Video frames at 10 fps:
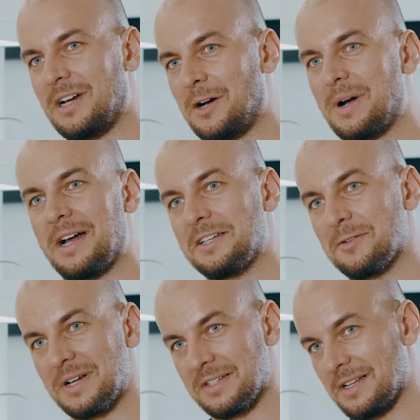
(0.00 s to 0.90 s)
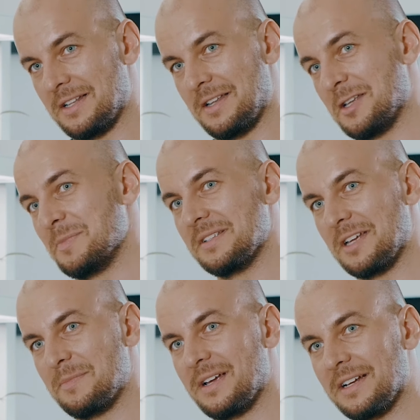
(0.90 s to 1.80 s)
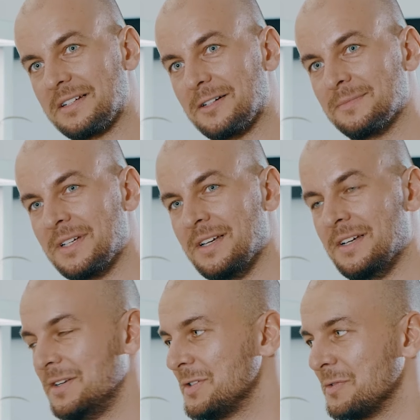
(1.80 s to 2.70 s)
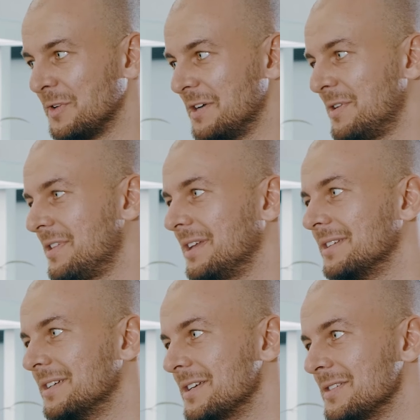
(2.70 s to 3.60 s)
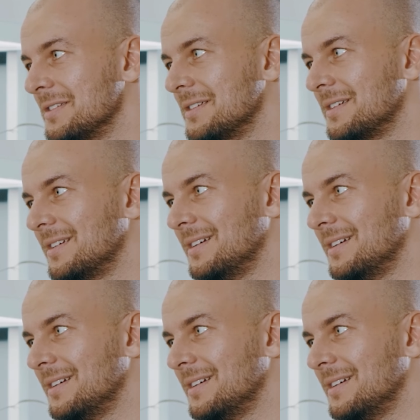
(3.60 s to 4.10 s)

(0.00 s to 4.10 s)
our art direction that has been set by Edgars. So for everything that isn't